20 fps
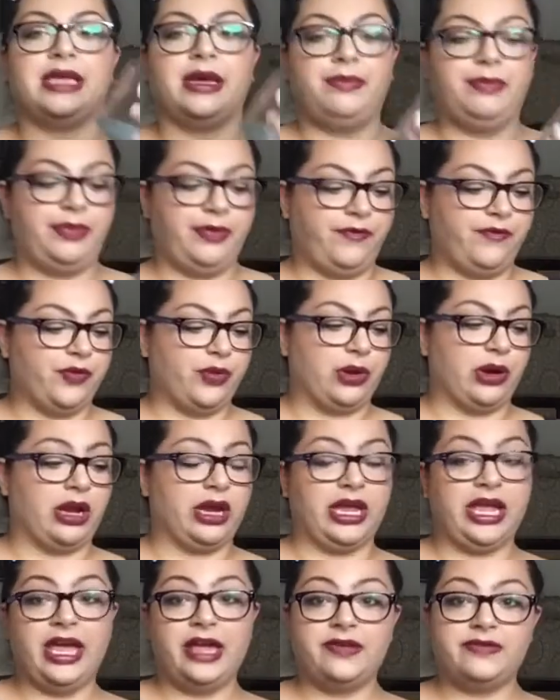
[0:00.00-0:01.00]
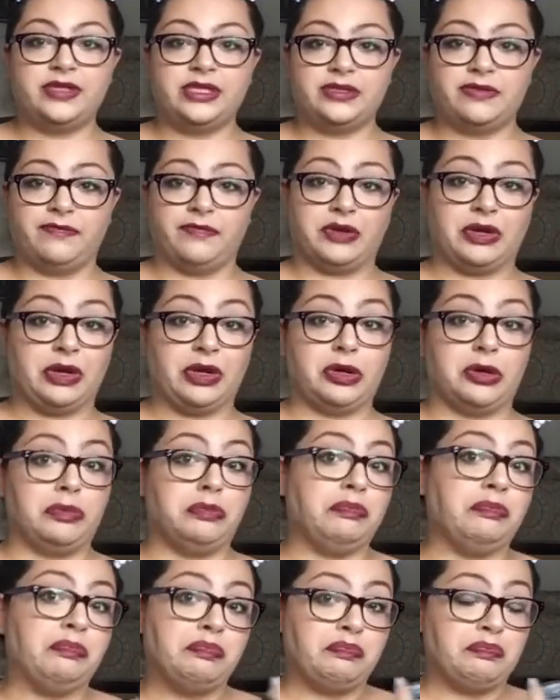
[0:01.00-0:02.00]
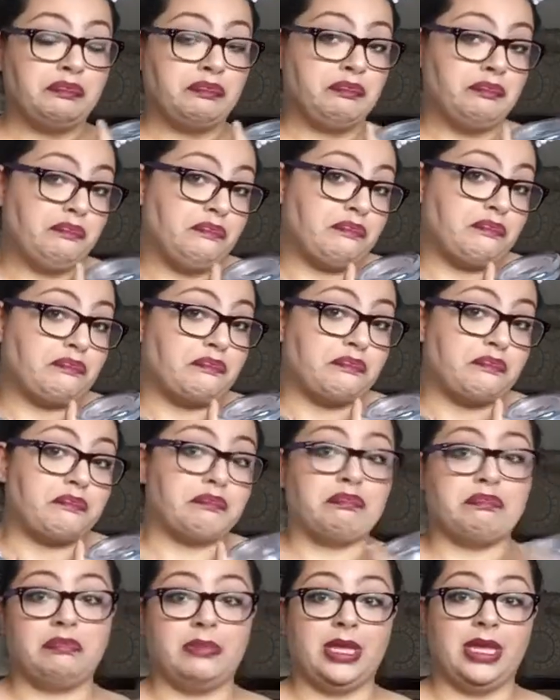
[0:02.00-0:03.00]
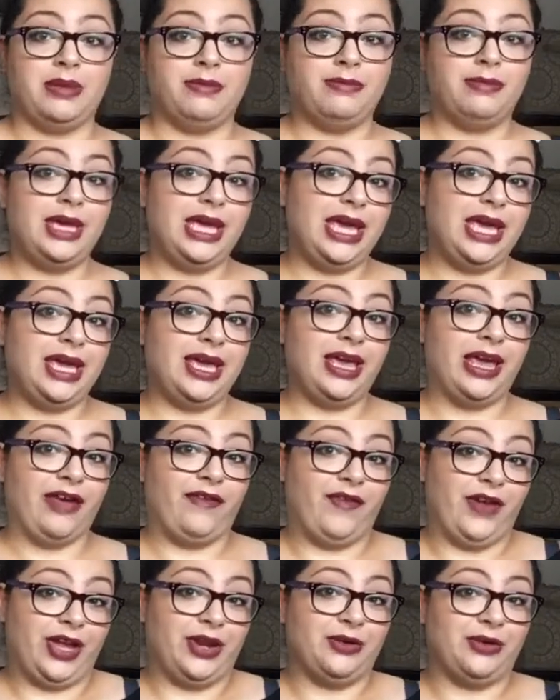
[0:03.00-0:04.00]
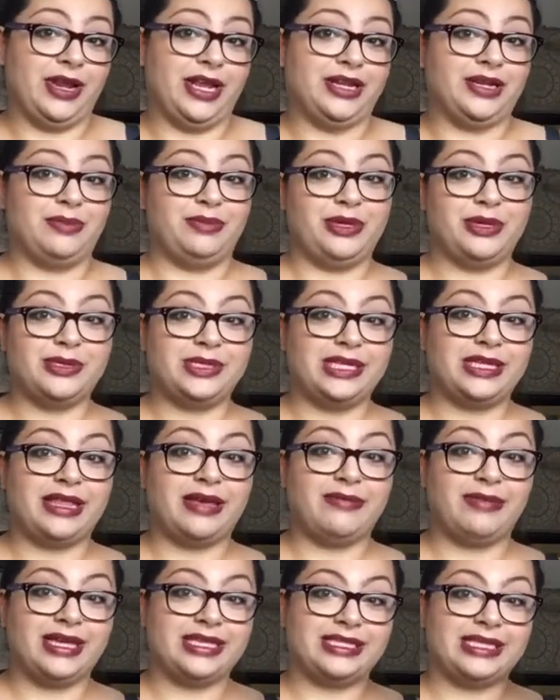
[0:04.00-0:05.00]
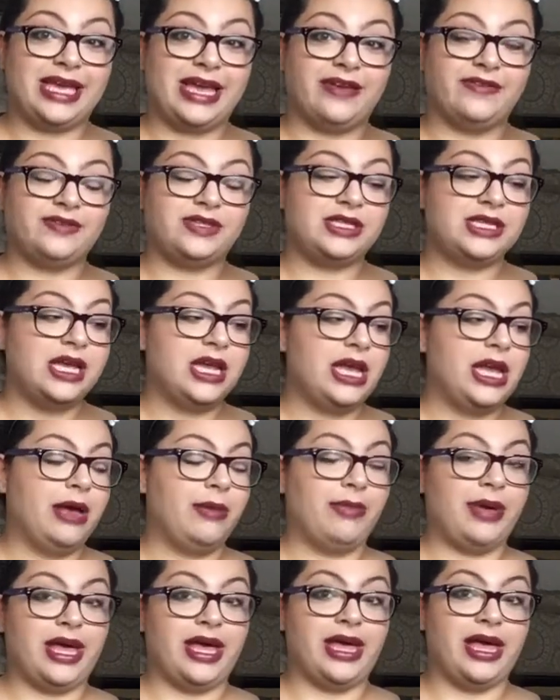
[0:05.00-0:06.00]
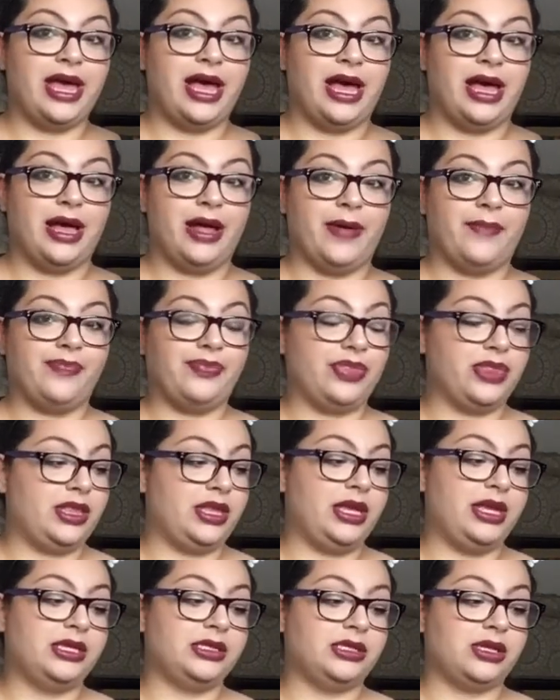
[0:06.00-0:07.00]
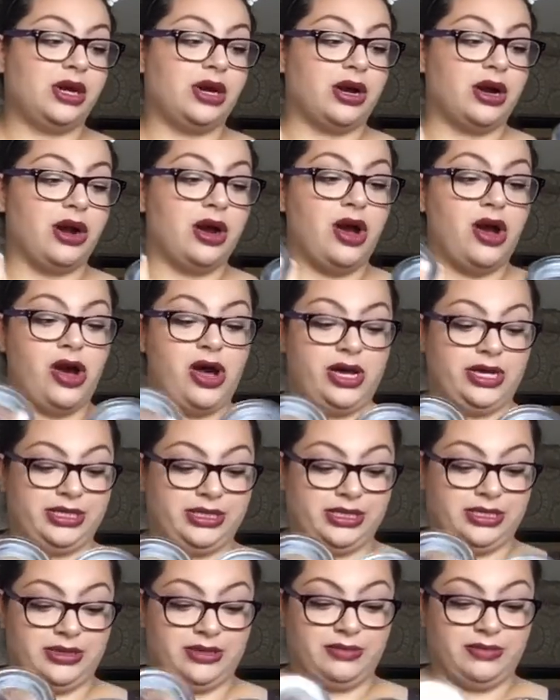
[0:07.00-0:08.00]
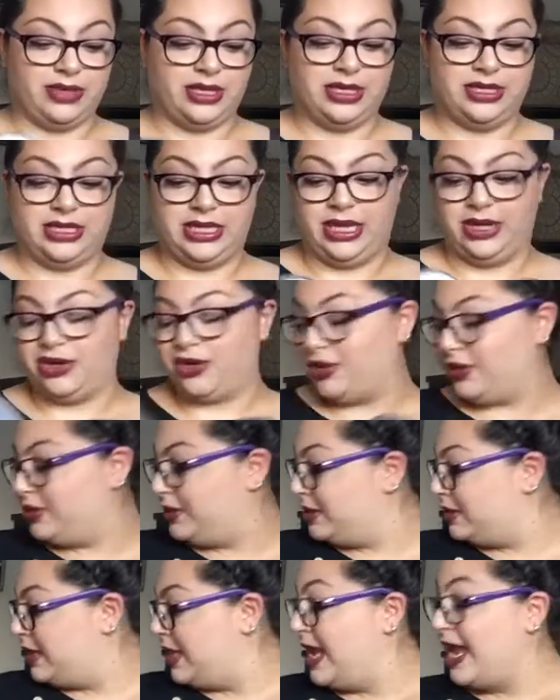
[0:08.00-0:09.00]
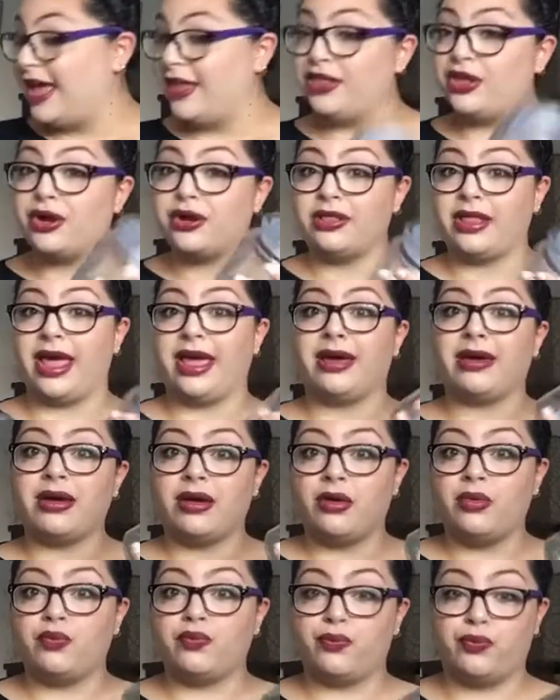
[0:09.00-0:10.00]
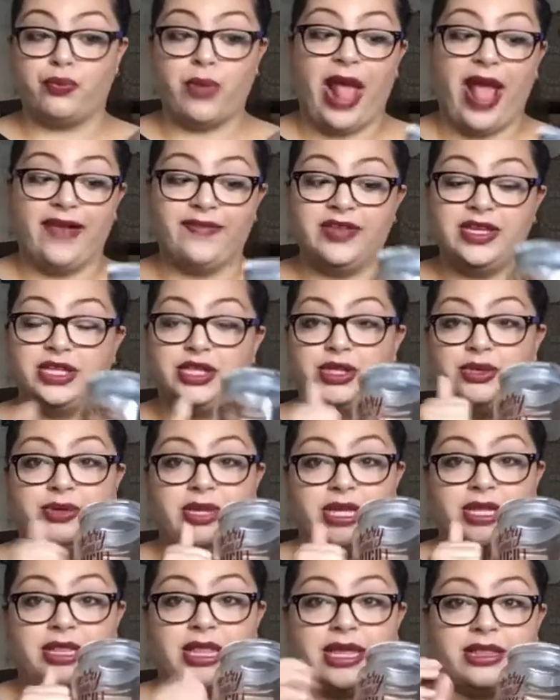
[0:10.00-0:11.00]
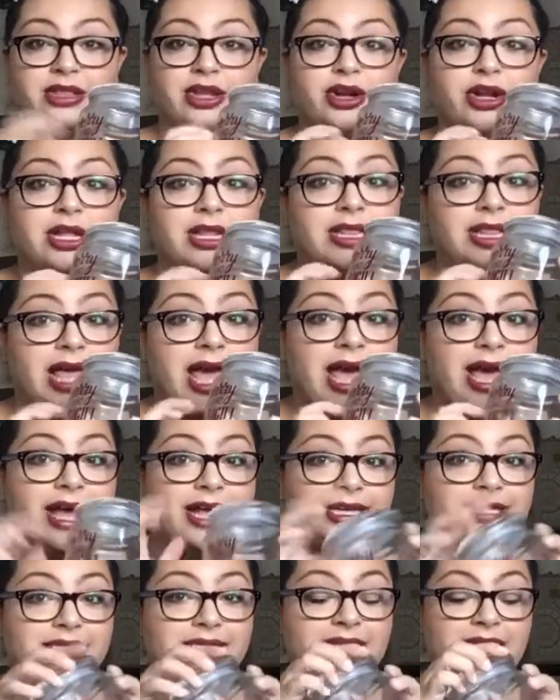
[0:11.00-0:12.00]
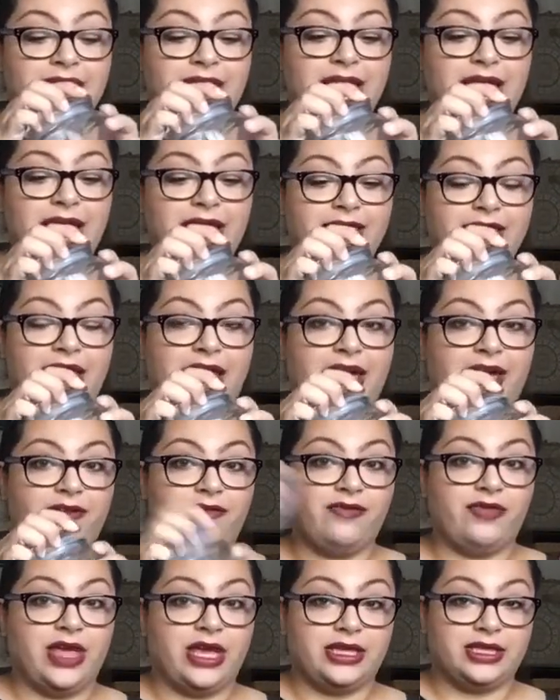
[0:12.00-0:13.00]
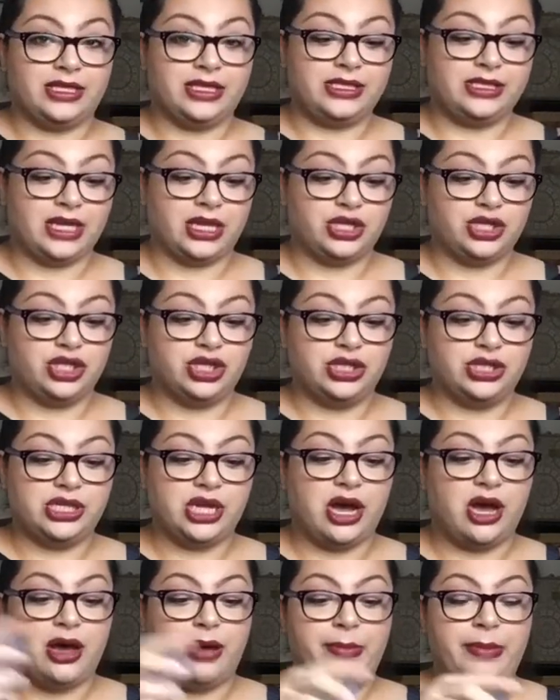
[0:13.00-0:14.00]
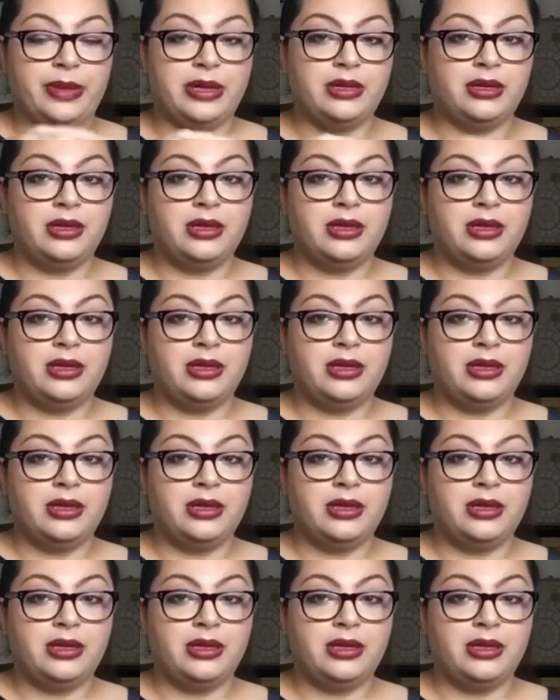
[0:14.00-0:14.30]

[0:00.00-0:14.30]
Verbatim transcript: up for gifts for me if I don't end up using them as gifts, but um, these are awesome containers. And they're like heavy duty, like they're glass. And they have like the suction top.